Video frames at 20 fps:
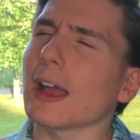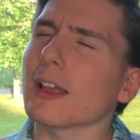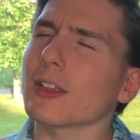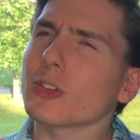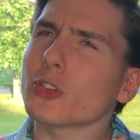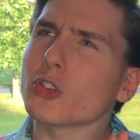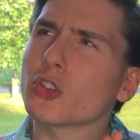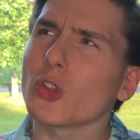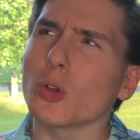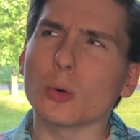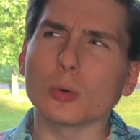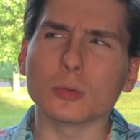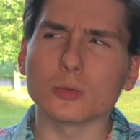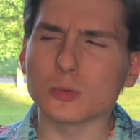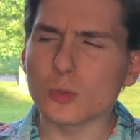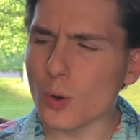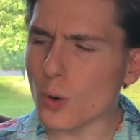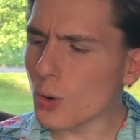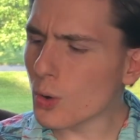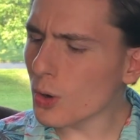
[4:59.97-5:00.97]
So
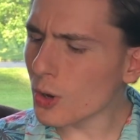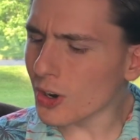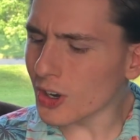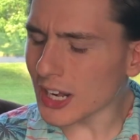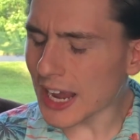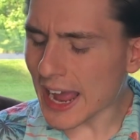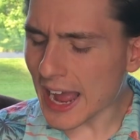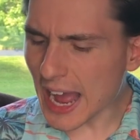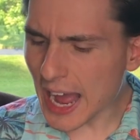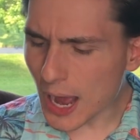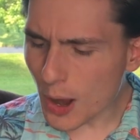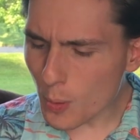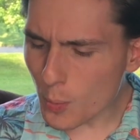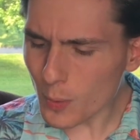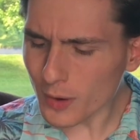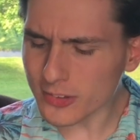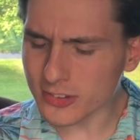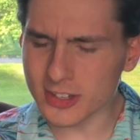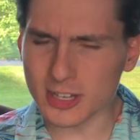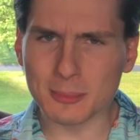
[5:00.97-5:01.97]
Lord, how
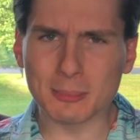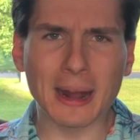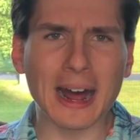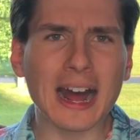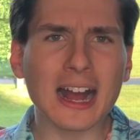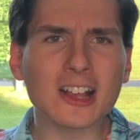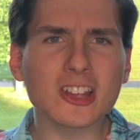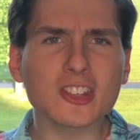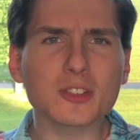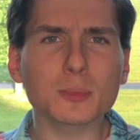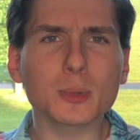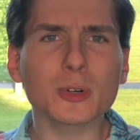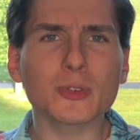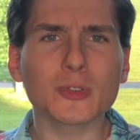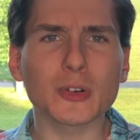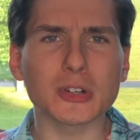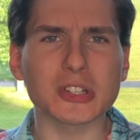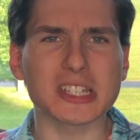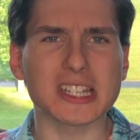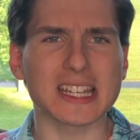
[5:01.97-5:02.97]
was it possible for
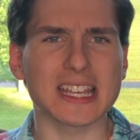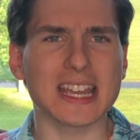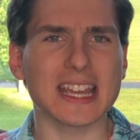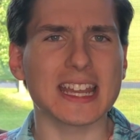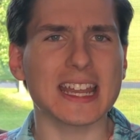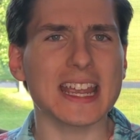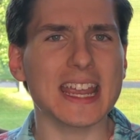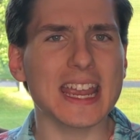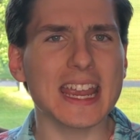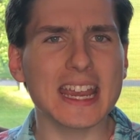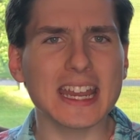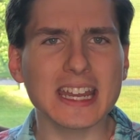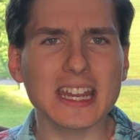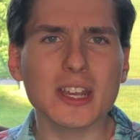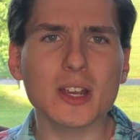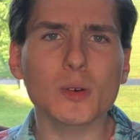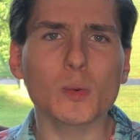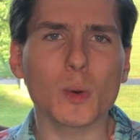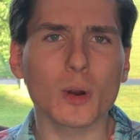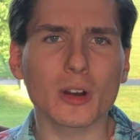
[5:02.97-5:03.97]
it to get any
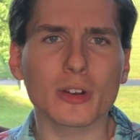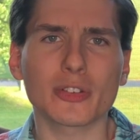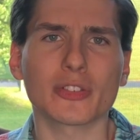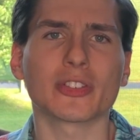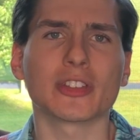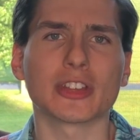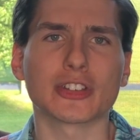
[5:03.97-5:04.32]
worse than